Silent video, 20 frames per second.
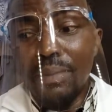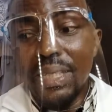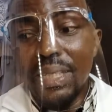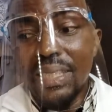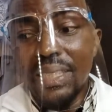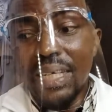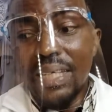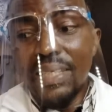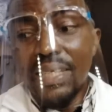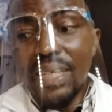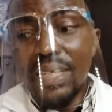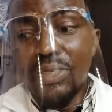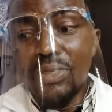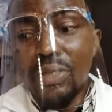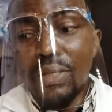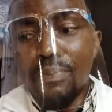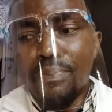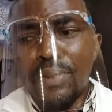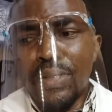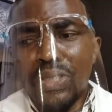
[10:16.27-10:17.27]
administered daily
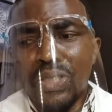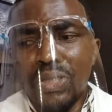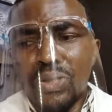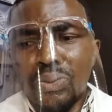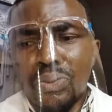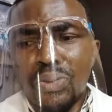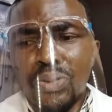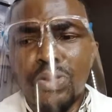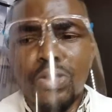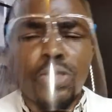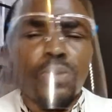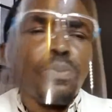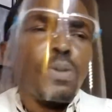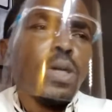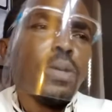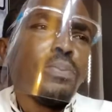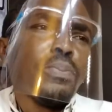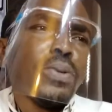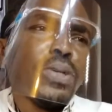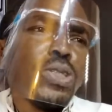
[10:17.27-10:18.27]
to the patient to reduce
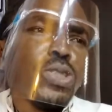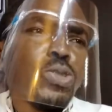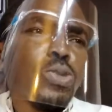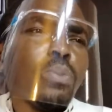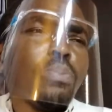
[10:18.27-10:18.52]
blood pressure.